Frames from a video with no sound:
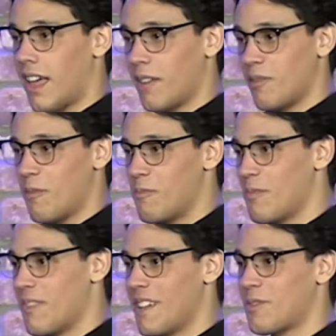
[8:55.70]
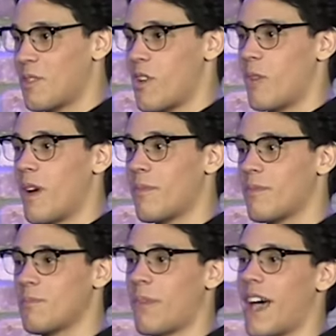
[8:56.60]
and that's what all my
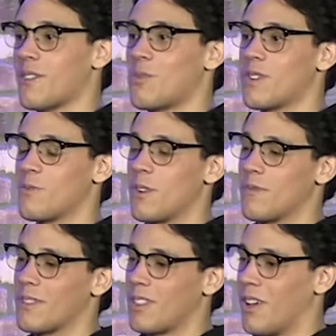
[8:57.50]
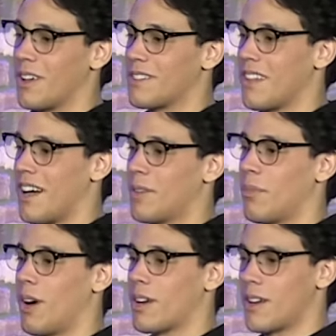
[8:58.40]
passwords were for the longest time
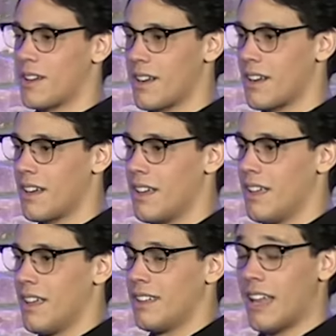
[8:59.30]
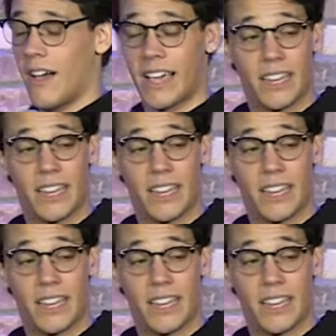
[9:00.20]
Parker. now I